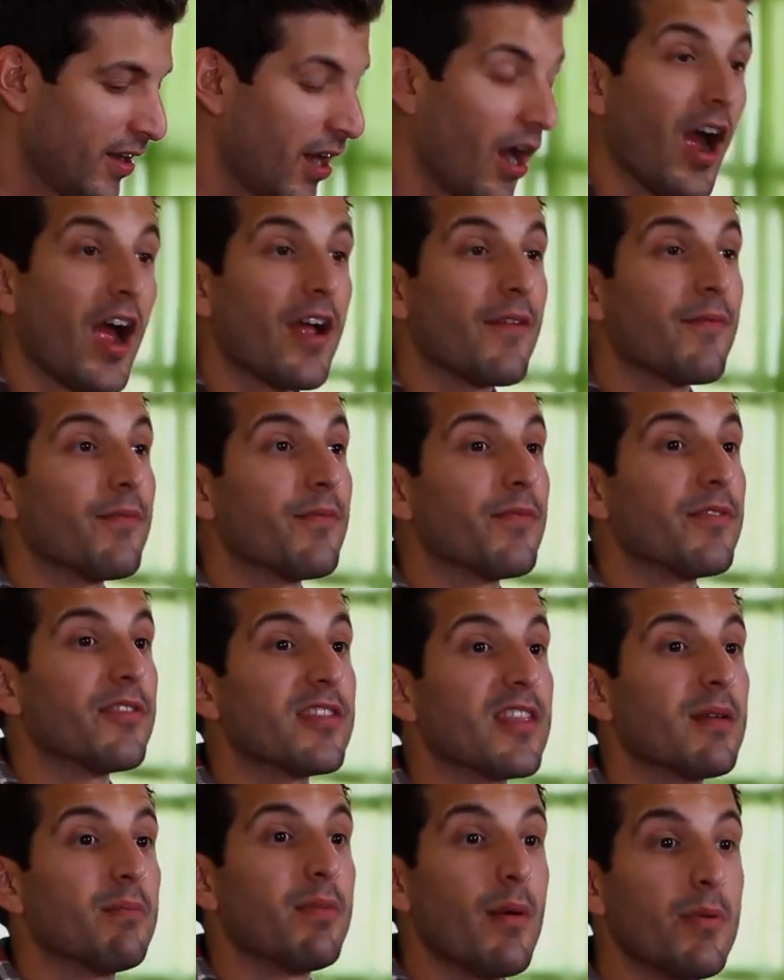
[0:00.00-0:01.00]
All right,
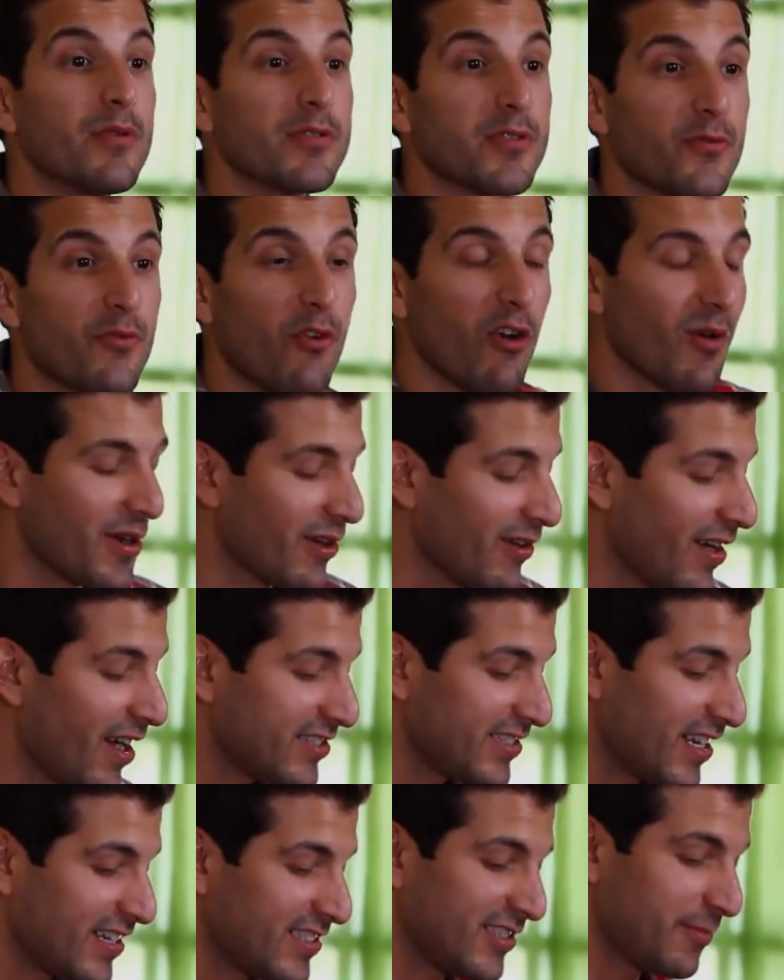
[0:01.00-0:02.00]
the bubbles are forming
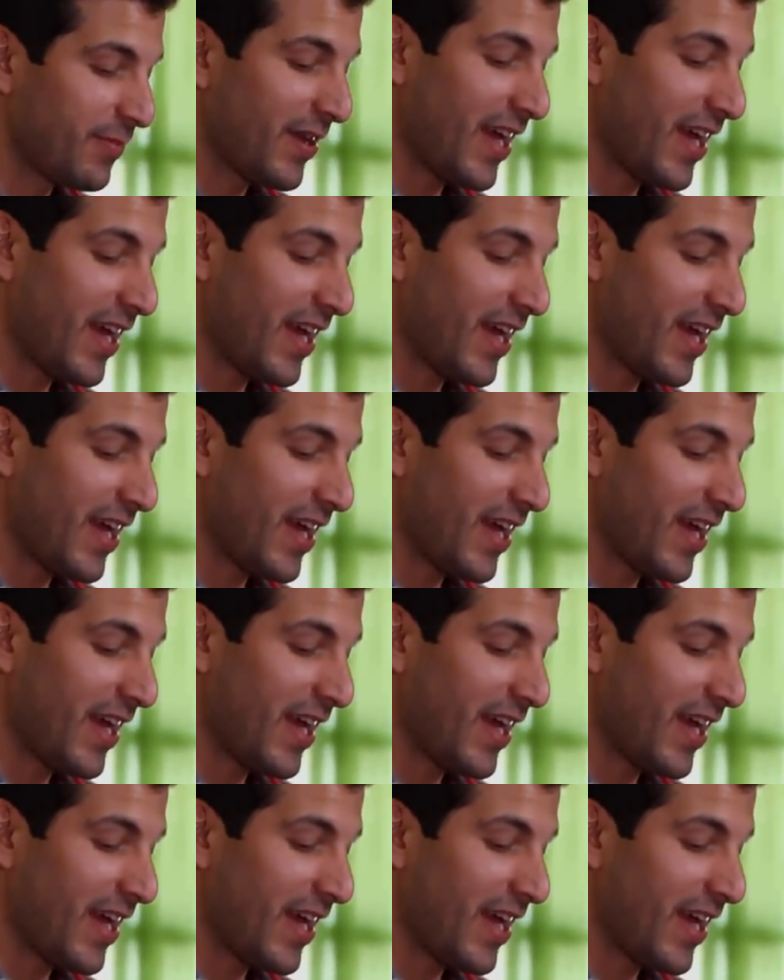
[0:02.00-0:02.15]
around the edge of the